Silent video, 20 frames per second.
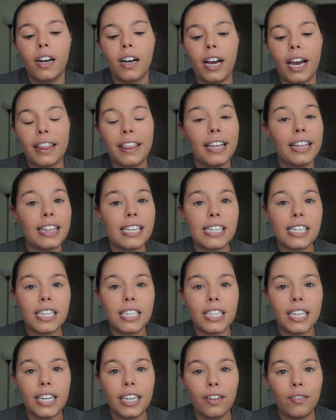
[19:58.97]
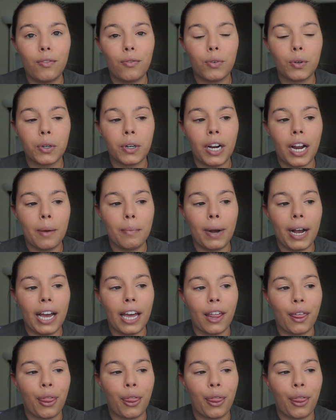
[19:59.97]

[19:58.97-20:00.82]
I think this is it for my